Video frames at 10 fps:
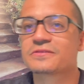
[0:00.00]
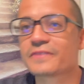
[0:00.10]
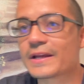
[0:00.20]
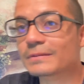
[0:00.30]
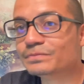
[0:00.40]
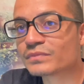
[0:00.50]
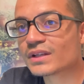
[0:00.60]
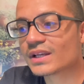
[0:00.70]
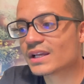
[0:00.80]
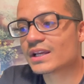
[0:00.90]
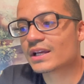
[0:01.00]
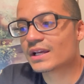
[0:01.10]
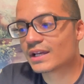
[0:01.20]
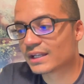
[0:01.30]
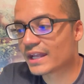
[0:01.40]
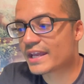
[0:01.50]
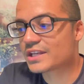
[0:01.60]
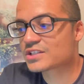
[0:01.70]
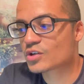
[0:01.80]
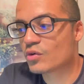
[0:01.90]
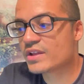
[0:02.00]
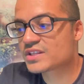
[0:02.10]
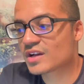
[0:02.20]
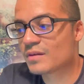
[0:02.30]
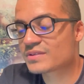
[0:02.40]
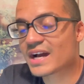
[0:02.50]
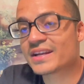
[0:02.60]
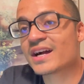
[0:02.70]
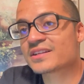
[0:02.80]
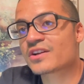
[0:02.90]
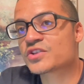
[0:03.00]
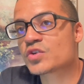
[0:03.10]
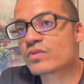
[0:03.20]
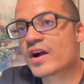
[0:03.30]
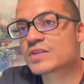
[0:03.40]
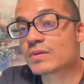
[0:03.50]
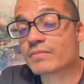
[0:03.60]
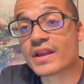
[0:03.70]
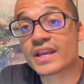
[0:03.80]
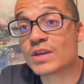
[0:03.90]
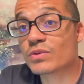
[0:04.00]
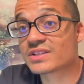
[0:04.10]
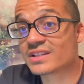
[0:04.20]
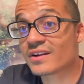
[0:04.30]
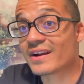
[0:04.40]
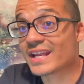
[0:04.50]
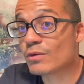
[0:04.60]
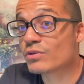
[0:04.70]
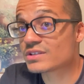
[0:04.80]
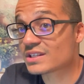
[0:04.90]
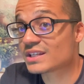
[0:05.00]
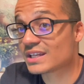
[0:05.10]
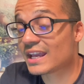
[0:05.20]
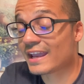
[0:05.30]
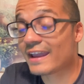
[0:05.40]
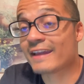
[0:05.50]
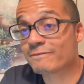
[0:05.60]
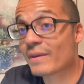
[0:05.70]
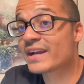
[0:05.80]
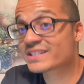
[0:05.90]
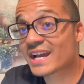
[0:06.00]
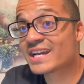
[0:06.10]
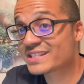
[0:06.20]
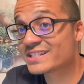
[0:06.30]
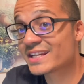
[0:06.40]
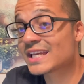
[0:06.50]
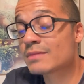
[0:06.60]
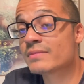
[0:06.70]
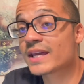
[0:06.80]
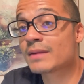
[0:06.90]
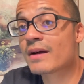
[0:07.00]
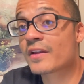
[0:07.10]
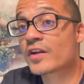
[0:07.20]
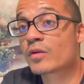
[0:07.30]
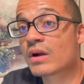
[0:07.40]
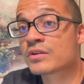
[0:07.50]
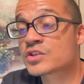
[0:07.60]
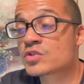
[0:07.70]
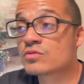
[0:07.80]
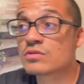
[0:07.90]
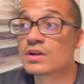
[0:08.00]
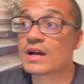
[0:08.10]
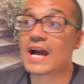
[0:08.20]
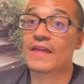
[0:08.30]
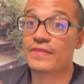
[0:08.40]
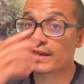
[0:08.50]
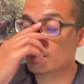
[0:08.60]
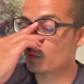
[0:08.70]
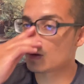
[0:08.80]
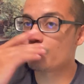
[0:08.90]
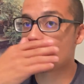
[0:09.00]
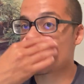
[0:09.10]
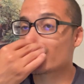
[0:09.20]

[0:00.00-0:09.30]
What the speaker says: fight, like, Tony Tubbs got knocked out in 2 rounds, but man, he was in there. If Mike Tyson didn't get him out of there in round 2, I think it's one of